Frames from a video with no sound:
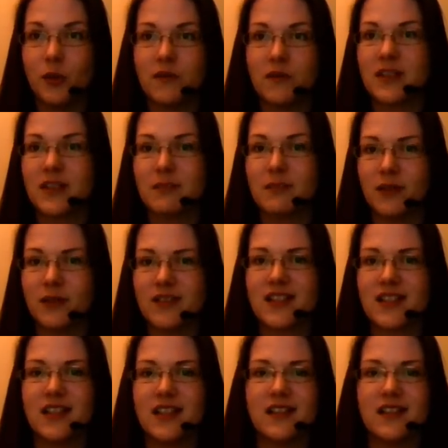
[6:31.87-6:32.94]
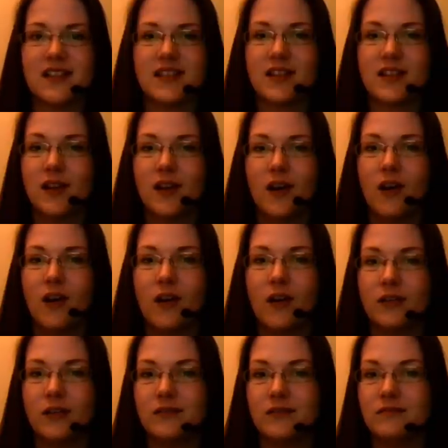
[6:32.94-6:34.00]
responses
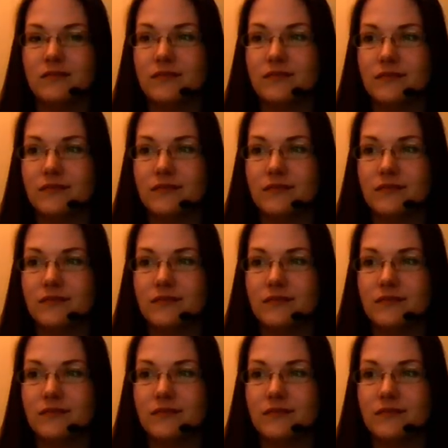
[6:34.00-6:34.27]
on